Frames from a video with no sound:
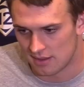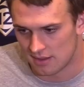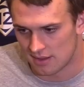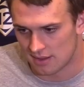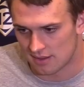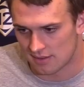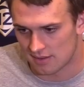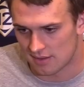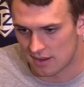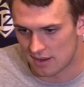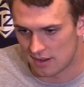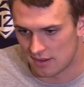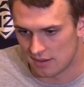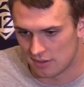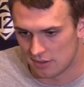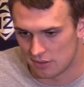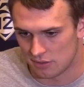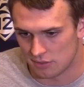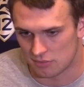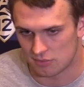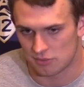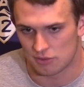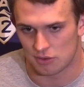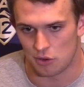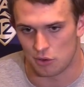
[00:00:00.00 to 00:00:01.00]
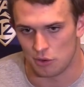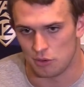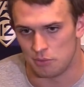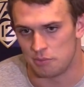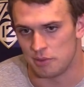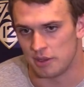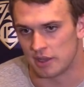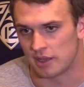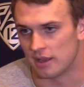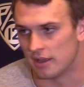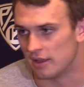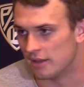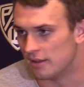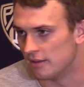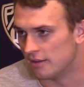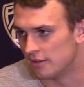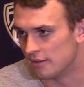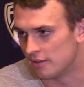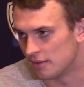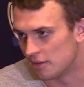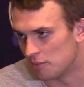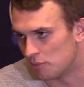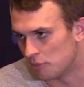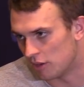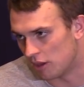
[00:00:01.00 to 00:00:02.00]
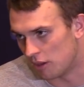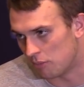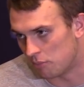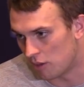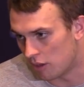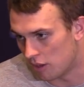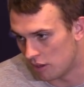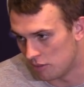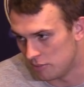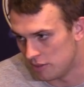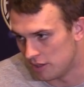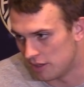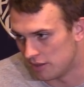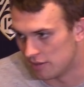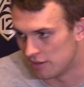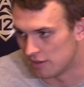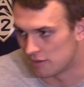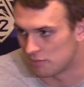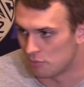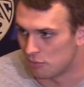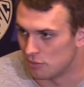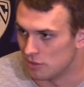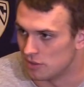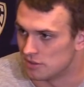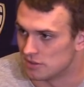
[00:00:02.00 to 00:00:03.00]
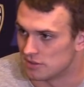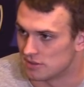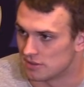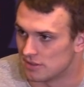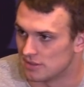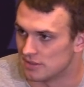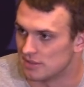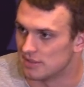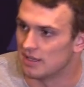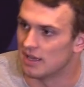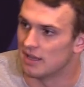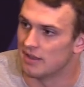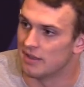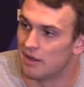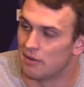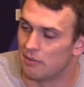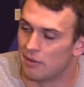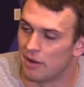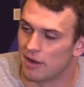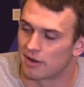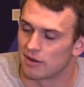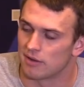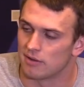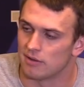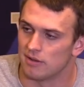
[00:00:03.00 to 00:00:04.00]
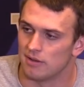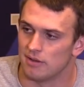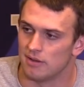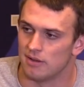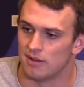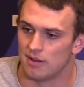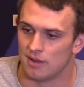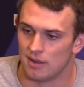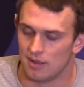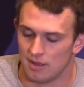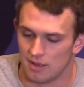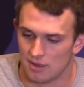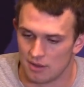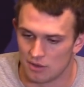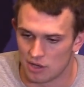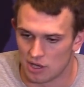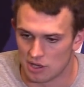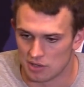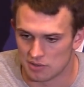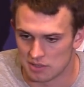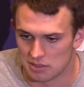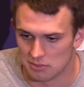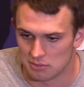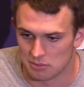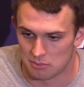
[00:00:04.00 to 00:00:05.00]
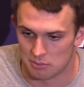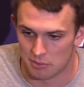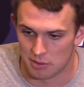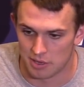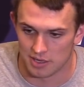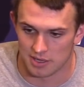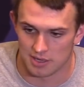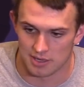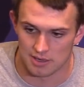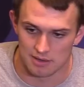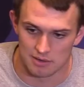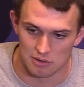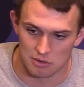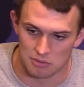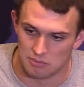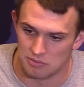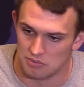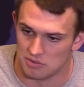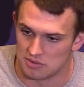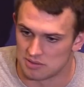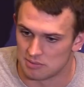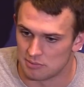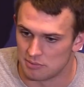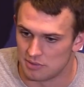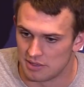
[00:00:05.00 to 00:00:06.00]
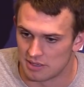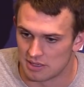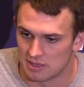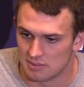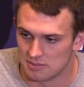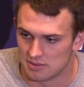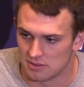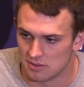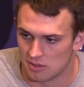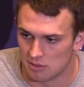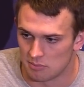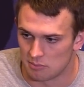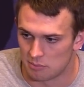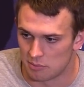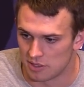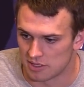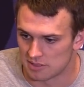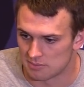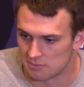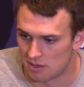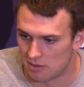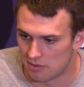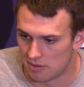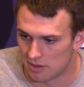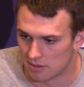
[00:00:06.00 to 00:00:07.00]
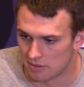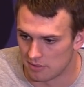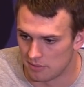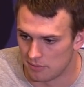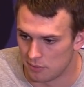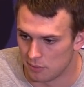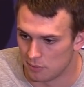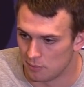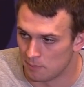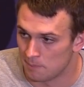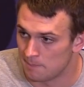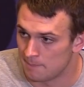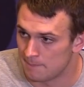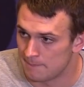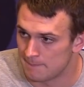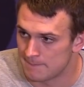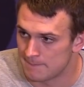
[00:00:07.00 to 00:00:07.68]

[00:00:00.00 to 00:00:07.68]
that's kind of, you know, Cody Pickett, someone I'll probably meet at this point just because he had that record and I was able to break it. And hopefully somebody comes along and breaks my record too.